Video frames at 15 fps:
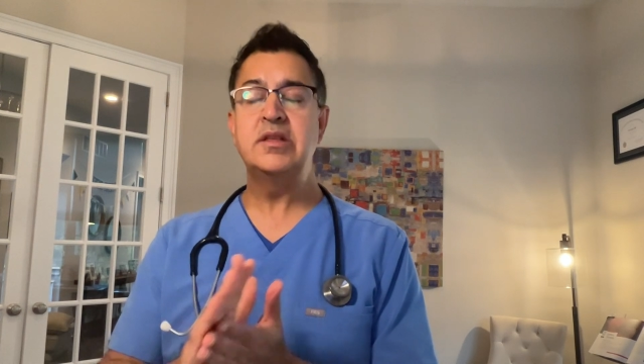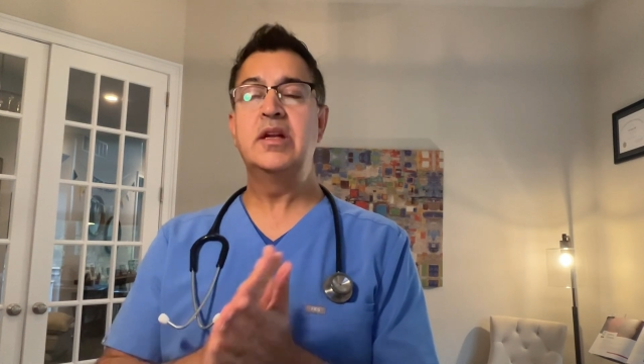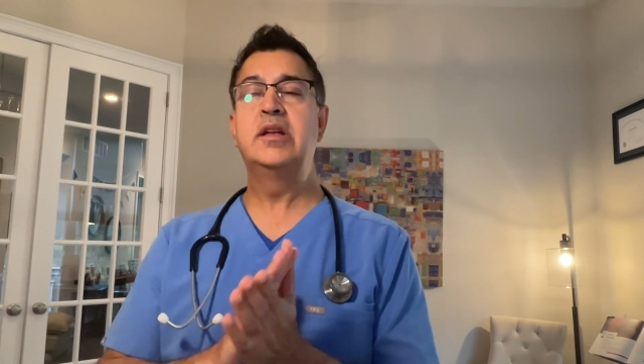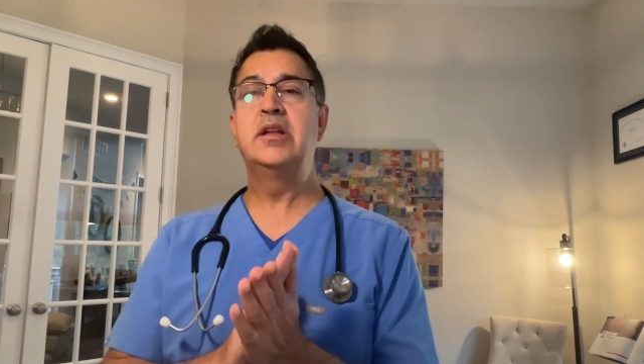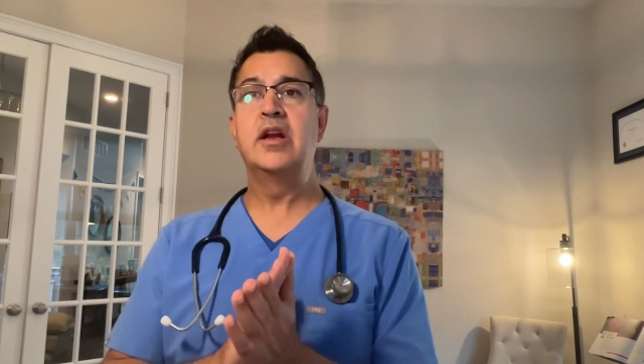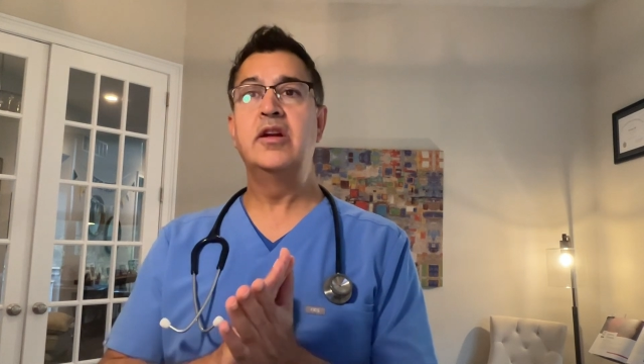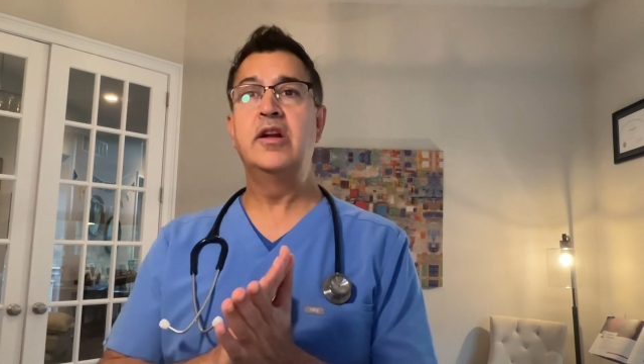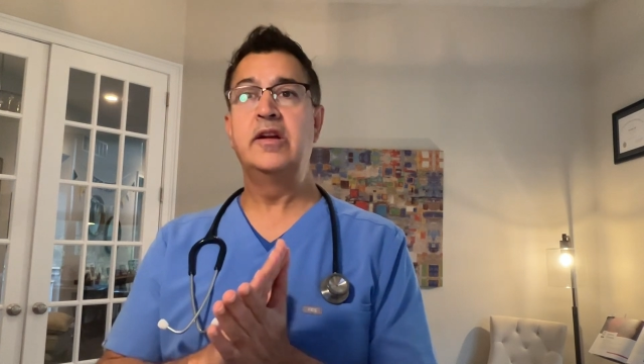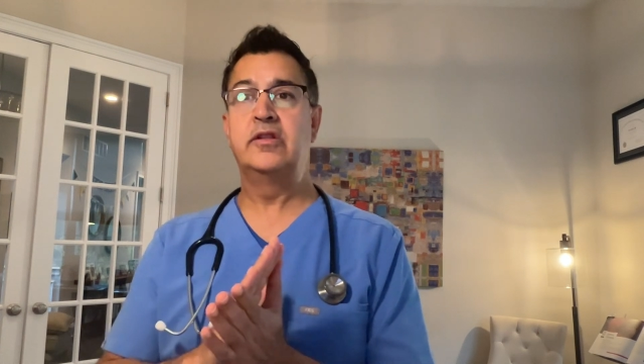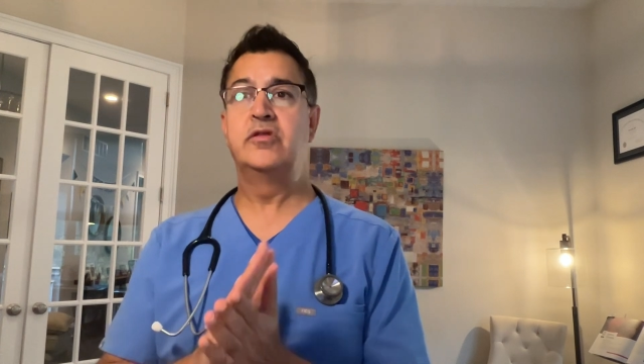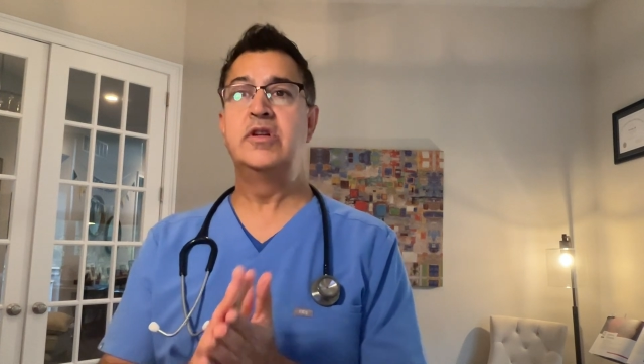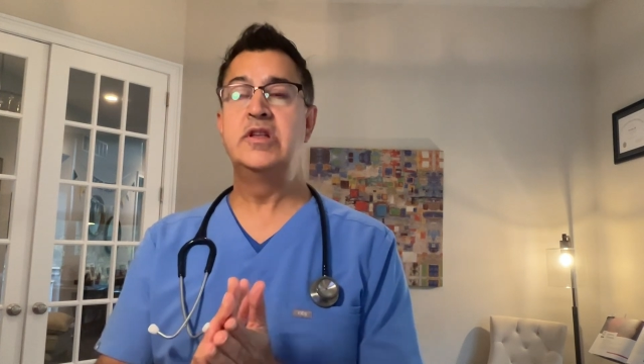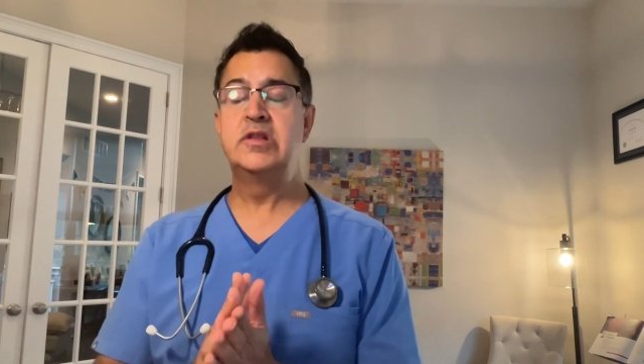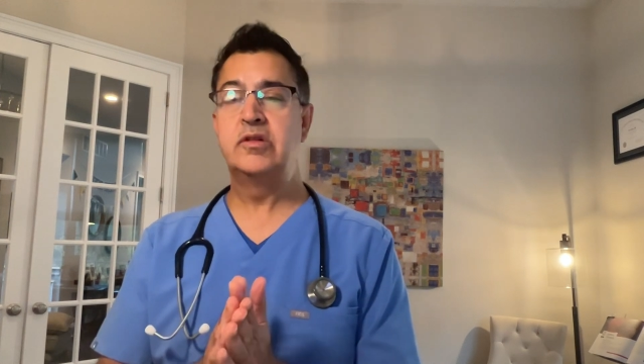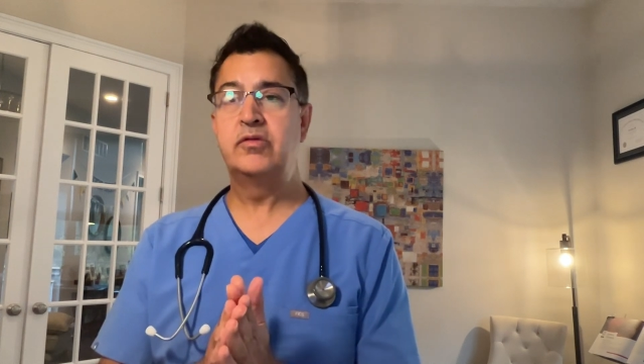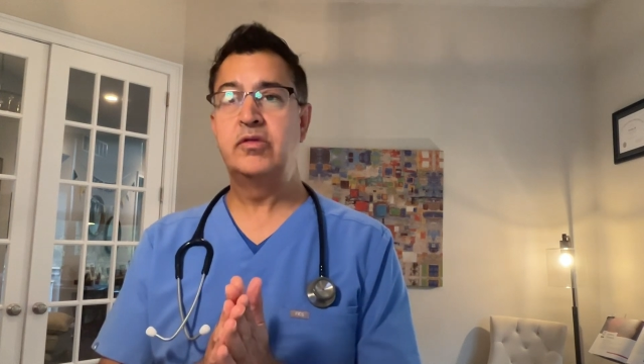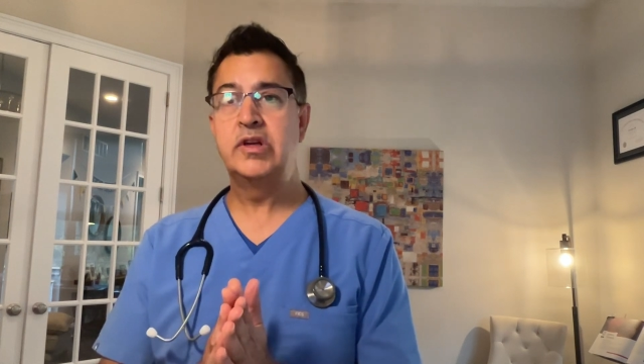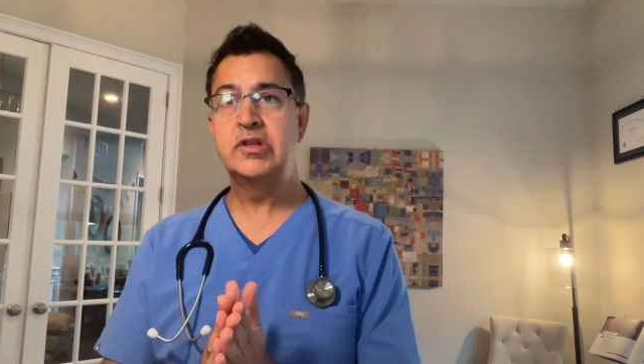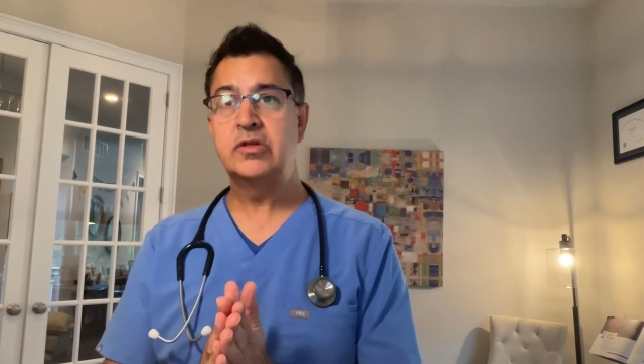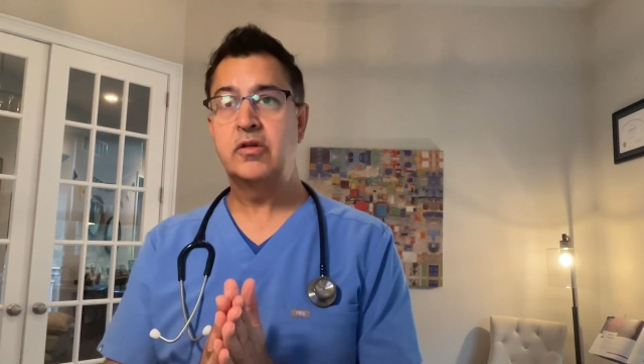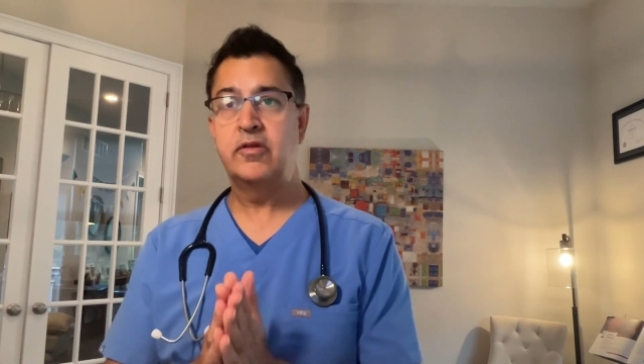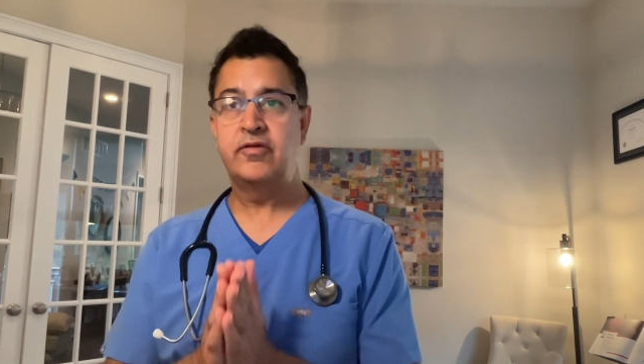it can increase the
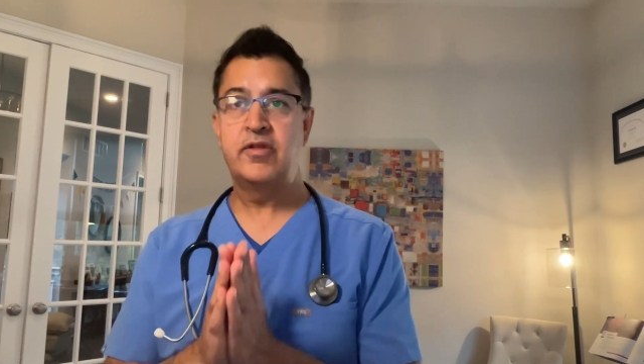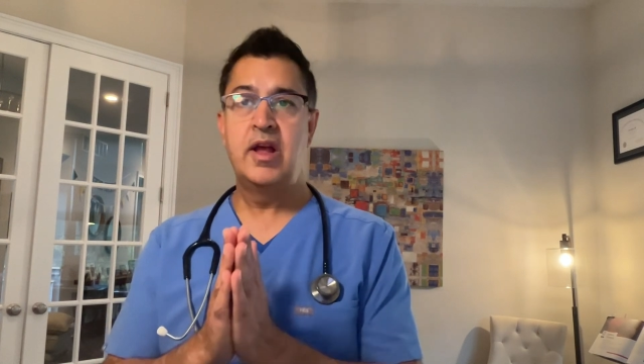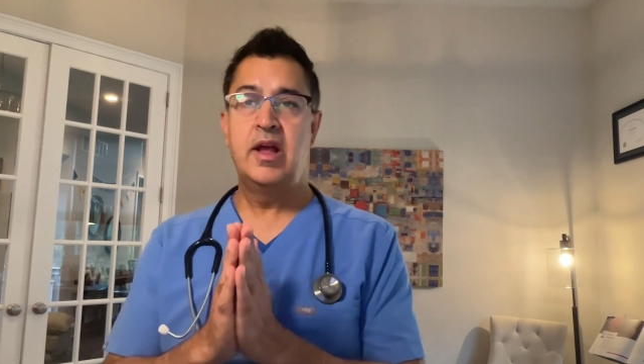risk of